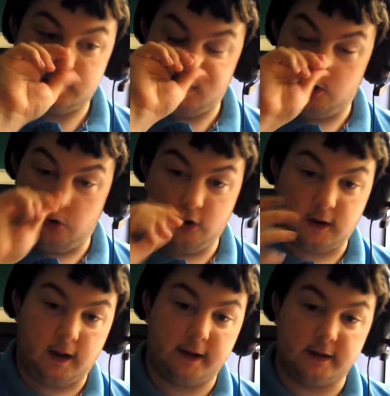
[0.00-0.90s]

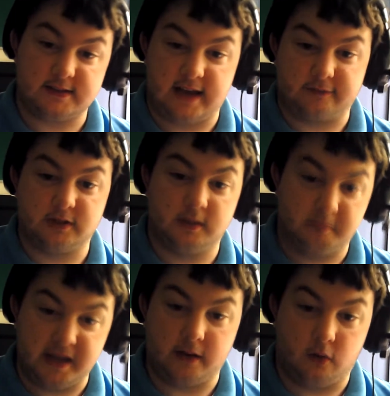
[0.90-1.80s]
Hawkeye goes after the
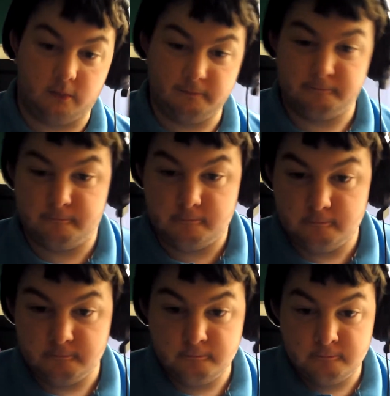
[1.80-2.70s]
Beetle.
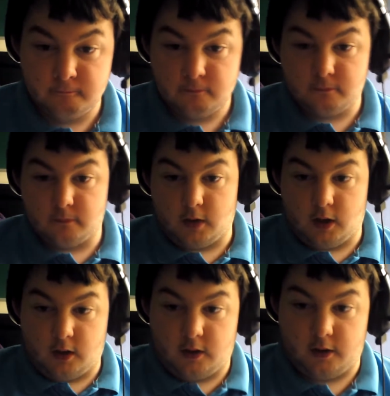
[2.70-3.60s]

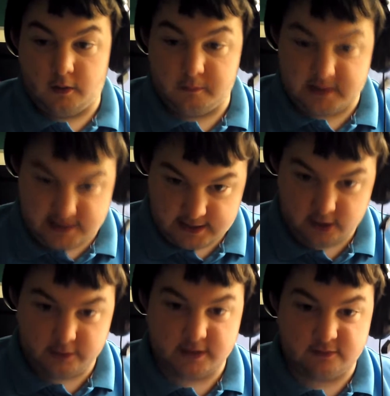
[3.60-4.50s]
Because he's
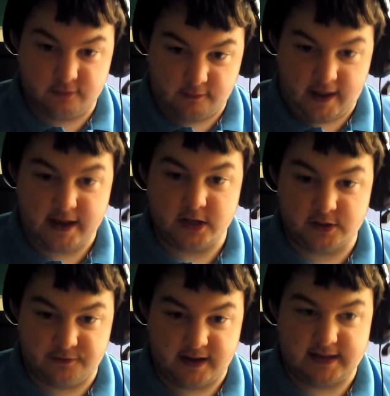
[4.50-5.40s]
on this
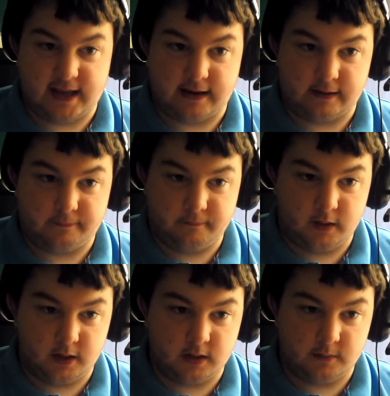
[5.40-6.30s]
revenge vendetta
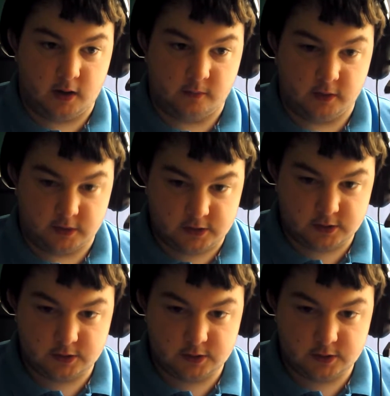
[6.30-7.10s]
at the moment,